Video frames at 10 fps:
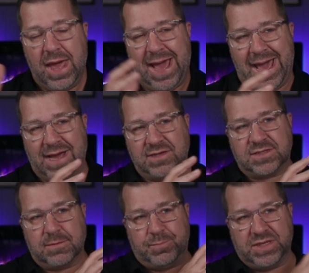As
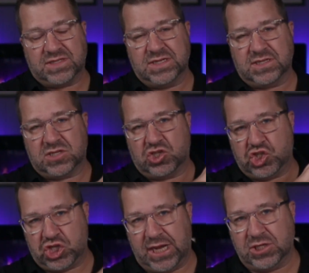business
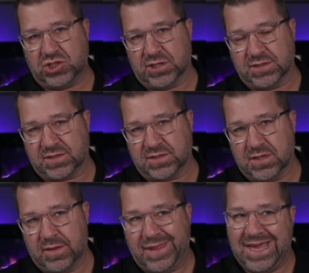changes,
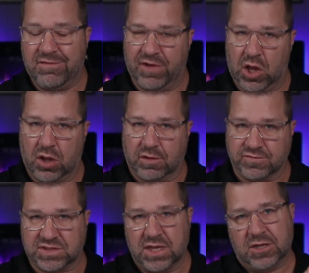
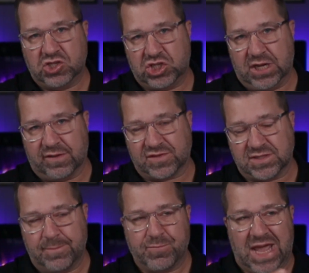evolves,
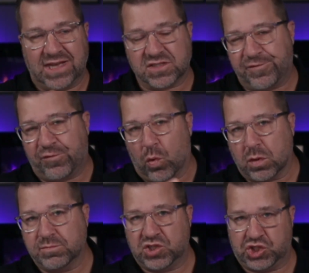shifts, as
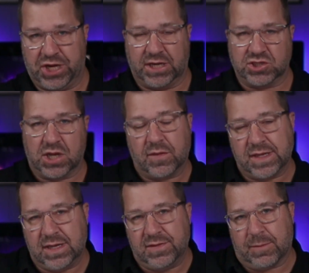forms change
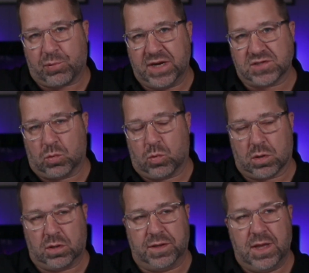in the appraisal
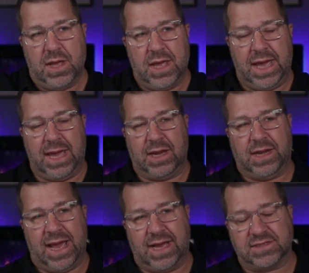world, and
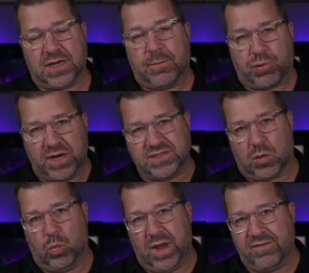as
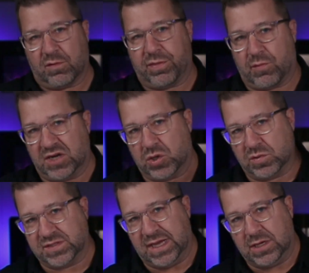appraisal waiver
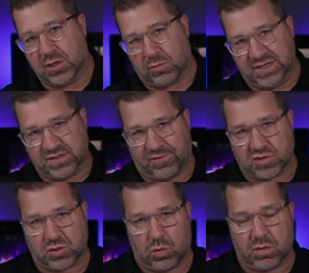thresholds increase
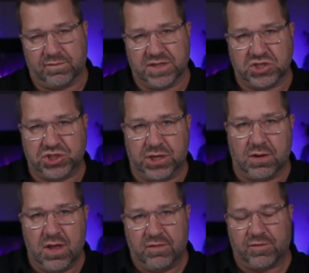first quarter of this year
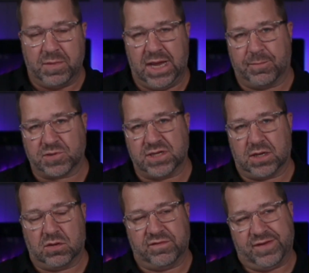from 80%
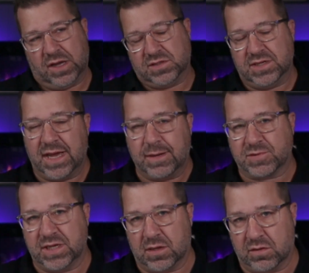loan to value to
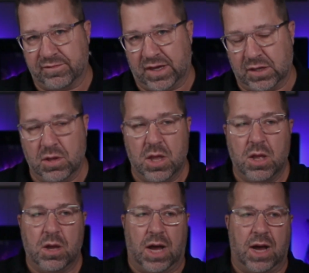90% loan to value,
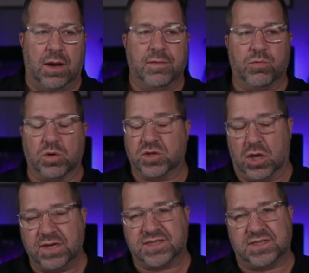we're
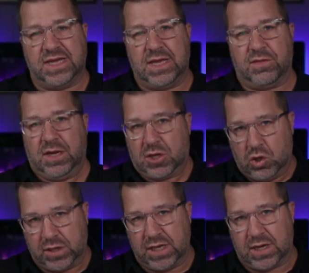going to see the
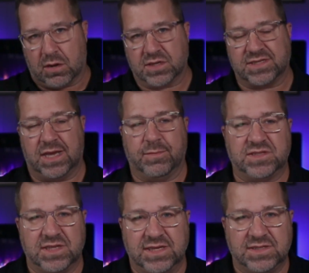cookie cutter
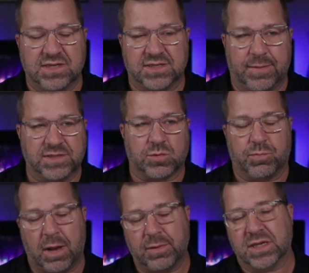assignments, the easy assignments, we're
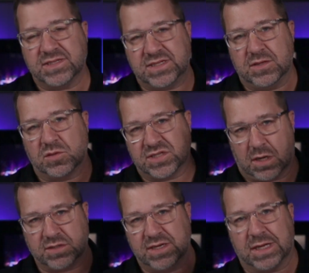probably going to see those
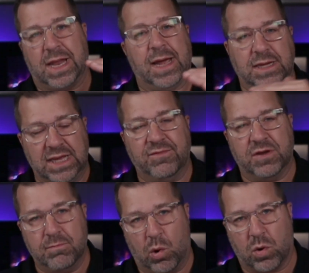start to decline
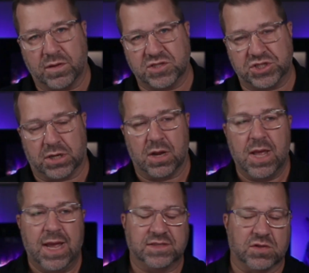even more this year.
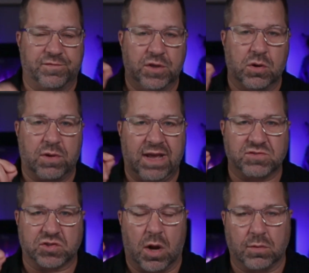And so if you don't have
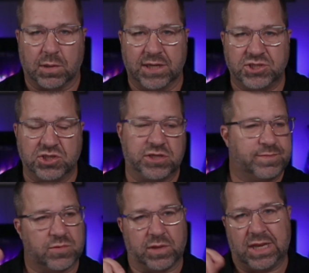strong
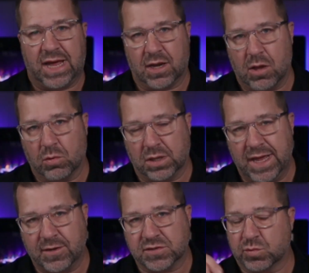relationships with a lot of local
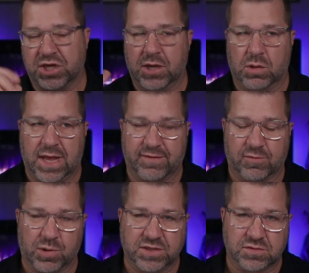lenders, which I know a lot of
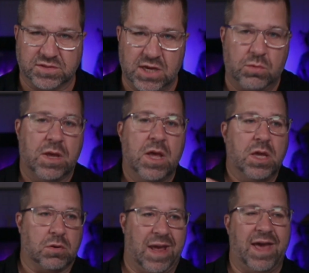appraisers don't,
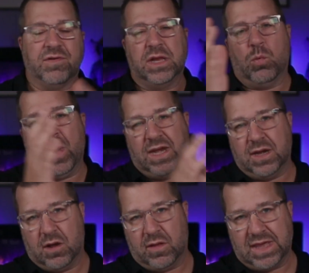you're heavily
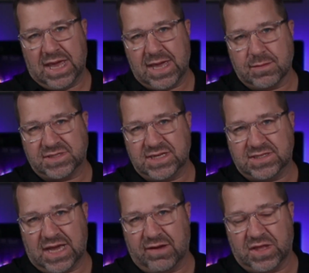weighted on the AMC
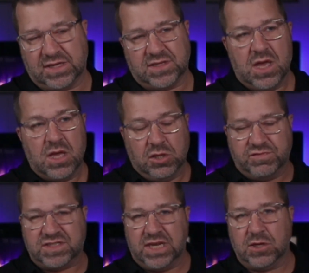side of things, you've
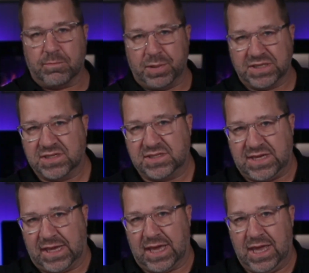seen your business
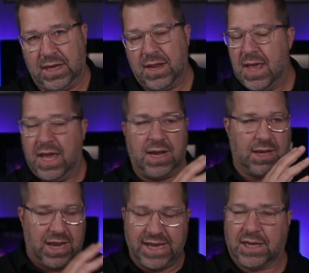take a hit, and
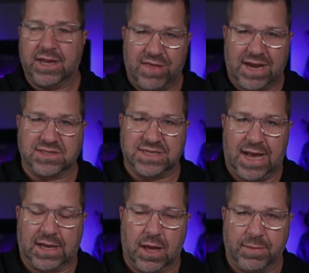likely that is
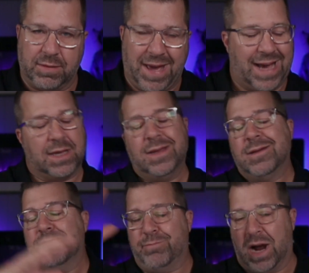not coming back,
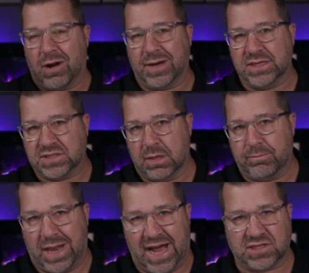barring some
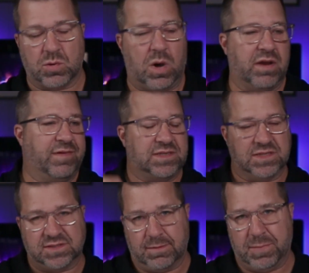black swan event
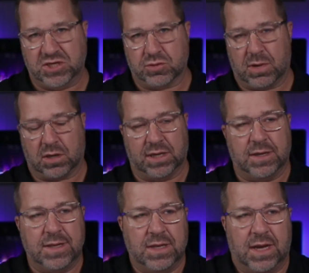and some major market
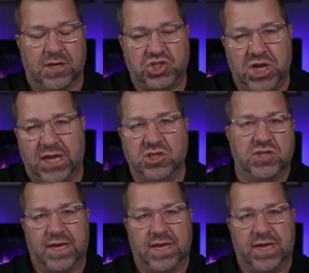change